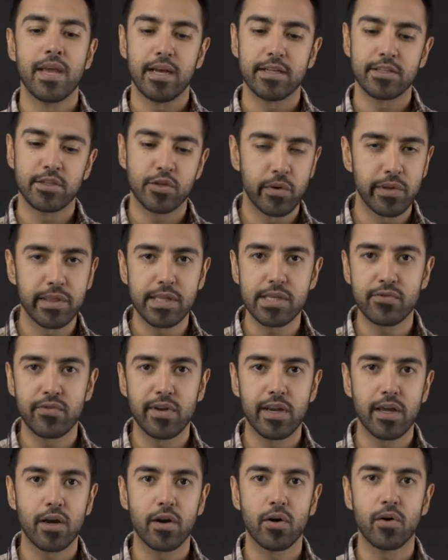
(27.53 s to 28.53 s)
And so in this
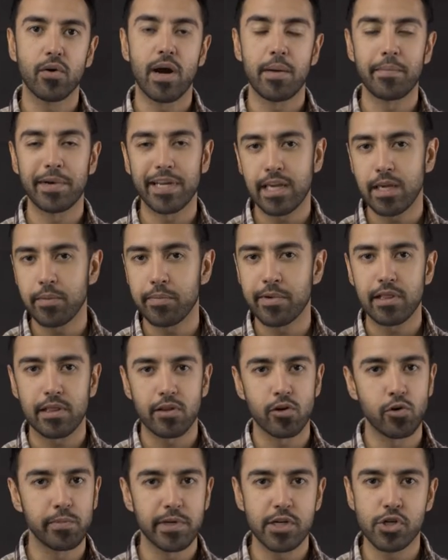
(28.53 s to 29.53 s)
video, I'm gonna keep it a
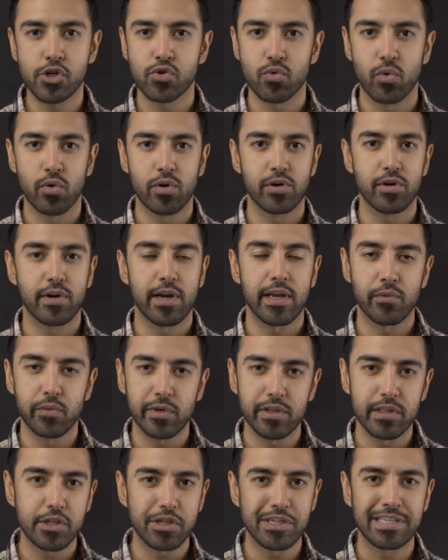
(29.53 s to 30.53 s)
little bit shorter and
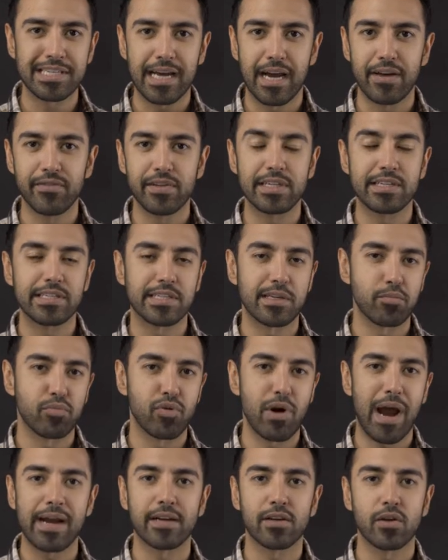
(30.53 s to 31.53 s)
really just dive into some
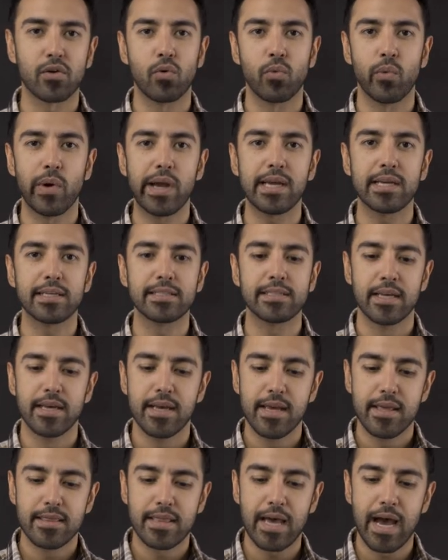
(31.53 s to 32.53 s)
practical ways
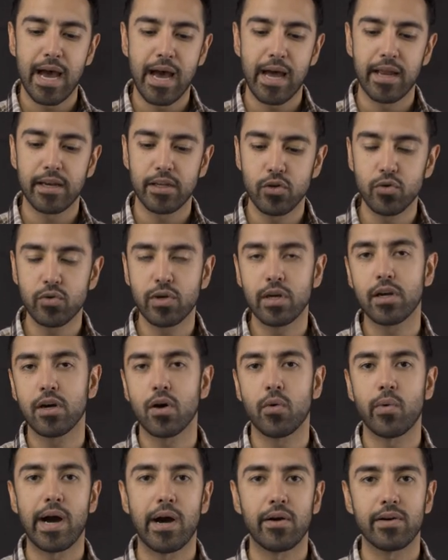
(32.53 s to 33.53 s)
that you can
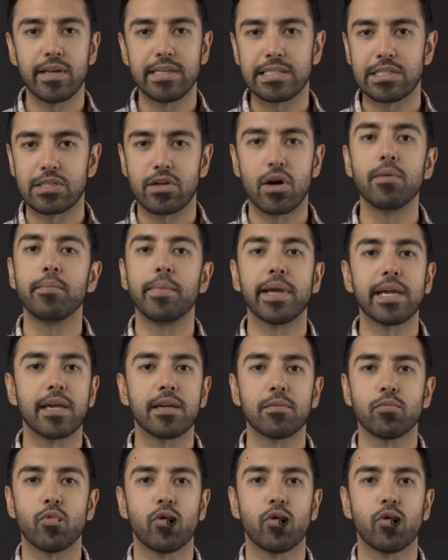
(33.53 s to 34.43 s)
go out and start making